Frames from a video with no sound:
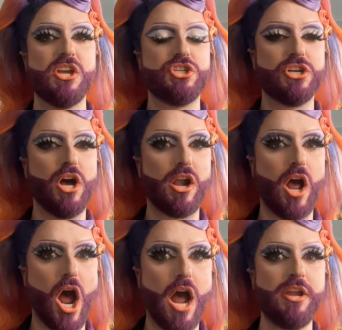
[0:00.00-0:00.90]
She got
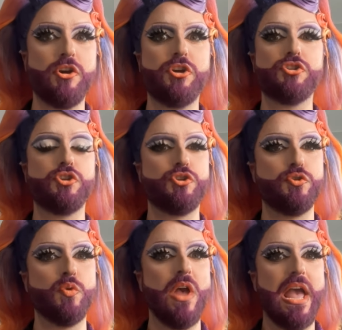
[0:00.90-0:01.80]
hired to
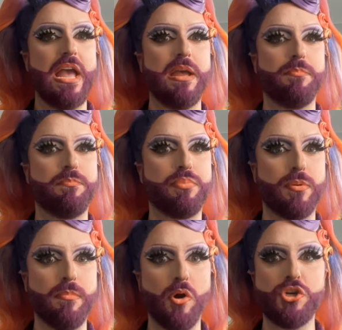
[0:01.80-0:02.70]
do a
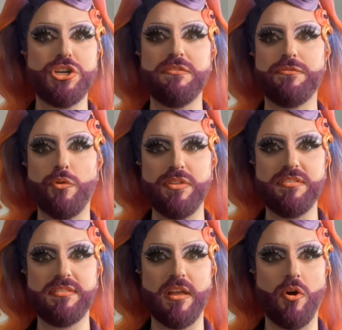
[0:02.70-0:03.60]
promotion for
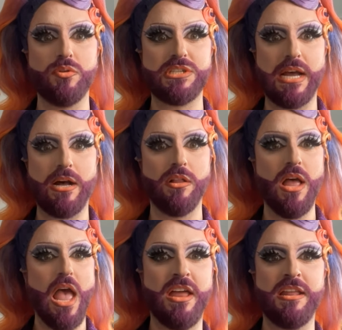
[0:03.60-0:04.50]
this
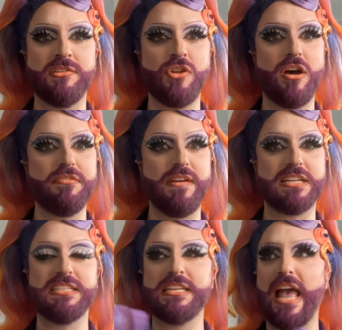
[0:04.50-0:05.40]
hotel and is not
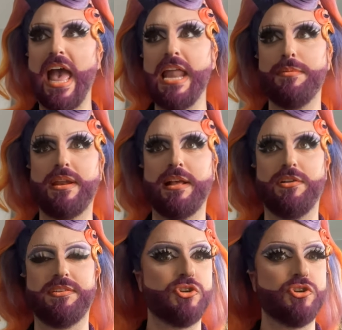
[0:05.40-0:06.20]
affecting anybody else.